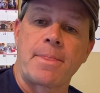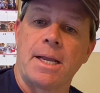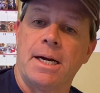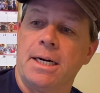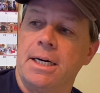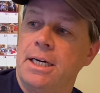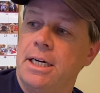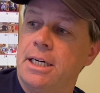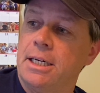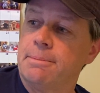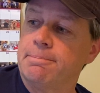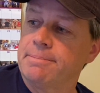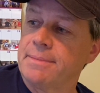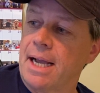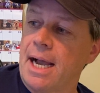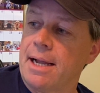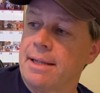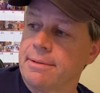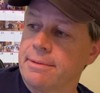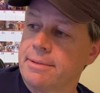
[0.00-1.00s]
um,
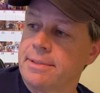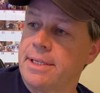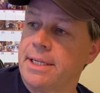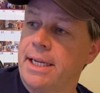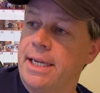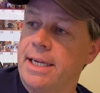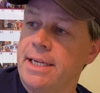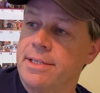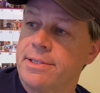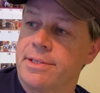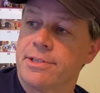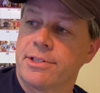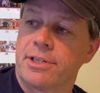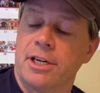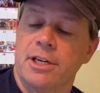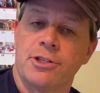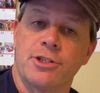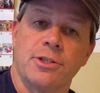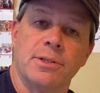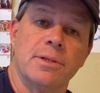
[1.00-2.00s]
not today's
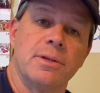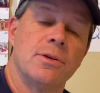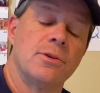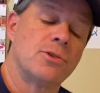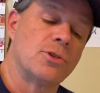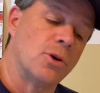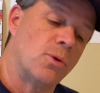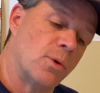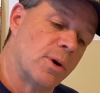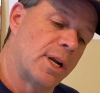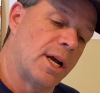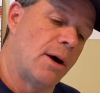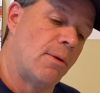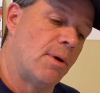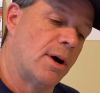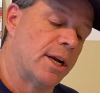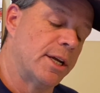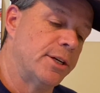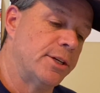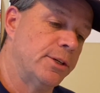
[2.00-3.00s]
discussion. So what I
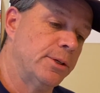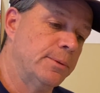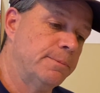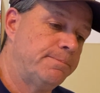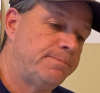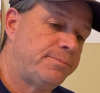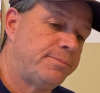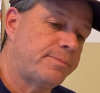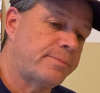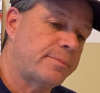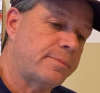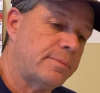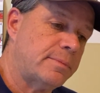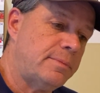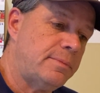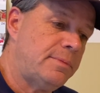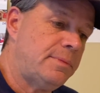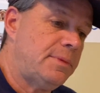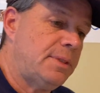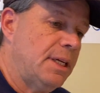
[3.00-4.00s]
want to do
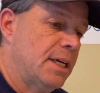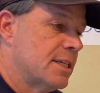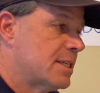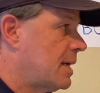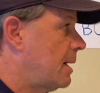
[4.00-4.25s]
is